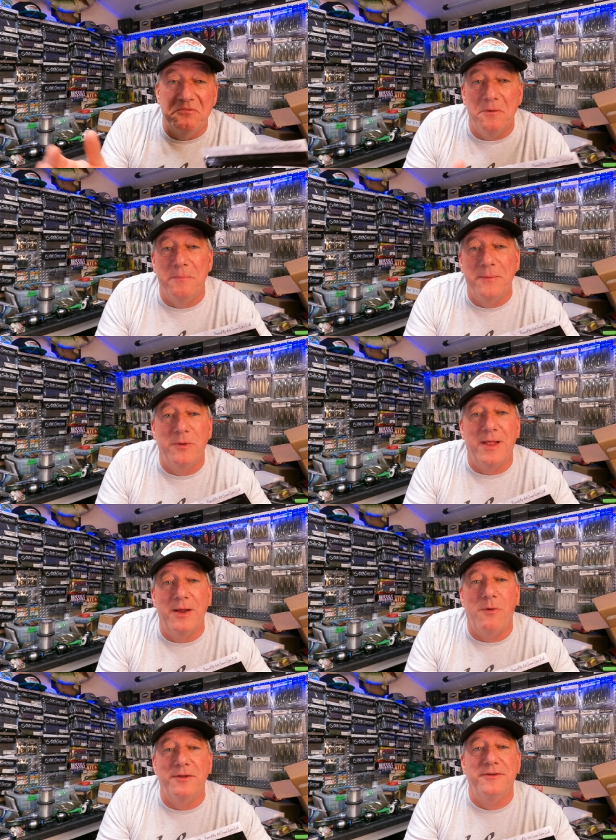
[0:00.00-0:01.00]
some people
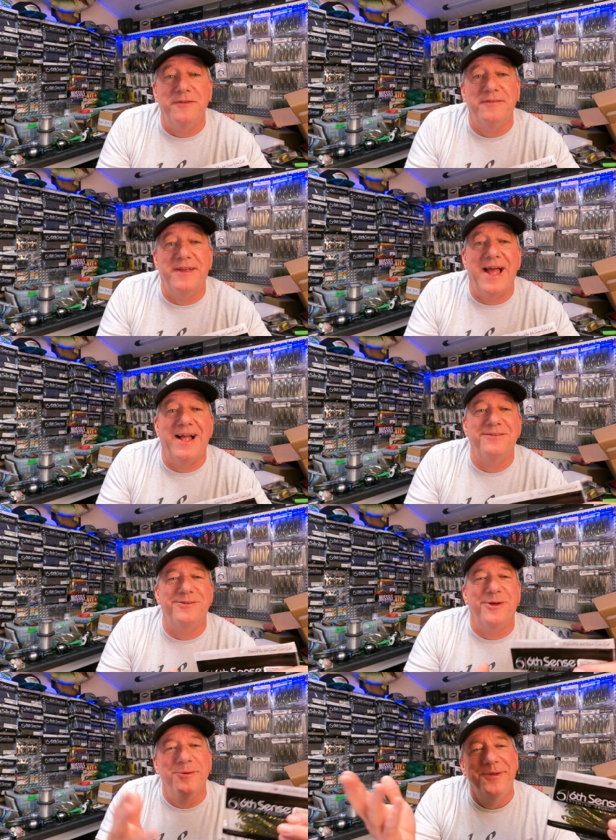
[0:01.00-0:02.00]
like watching this guy.
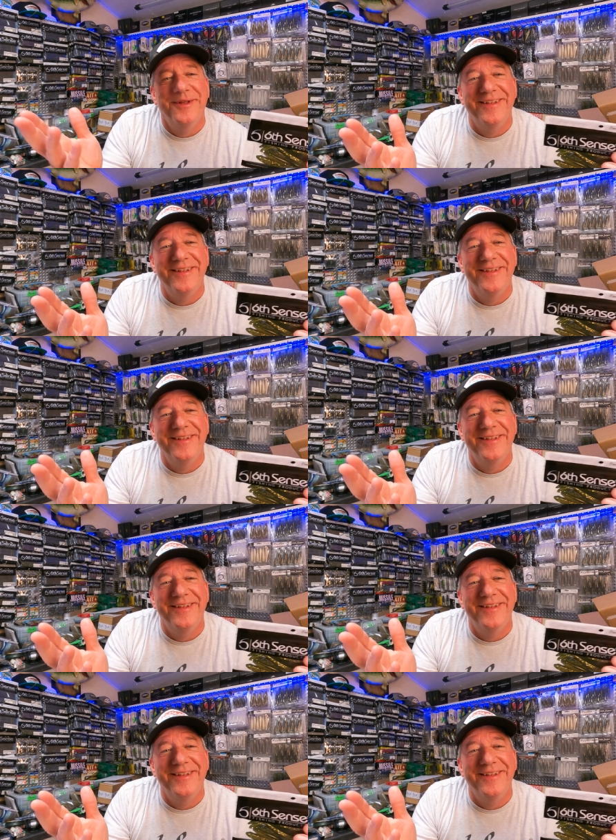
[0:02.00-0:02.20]
So